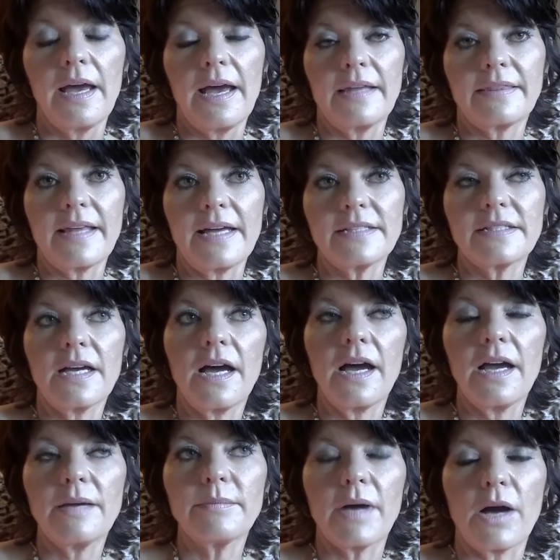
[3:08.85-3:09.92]
At that
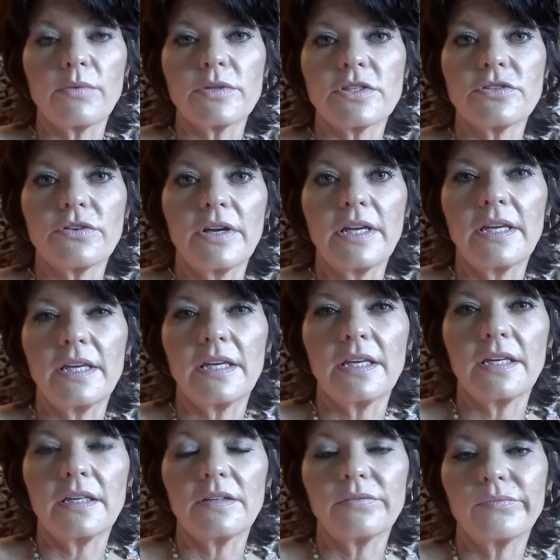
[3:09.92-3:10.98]
time, I was
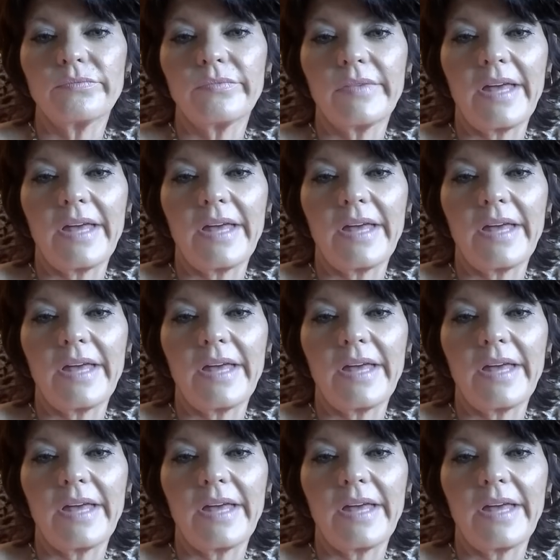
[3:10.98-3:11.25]
drinking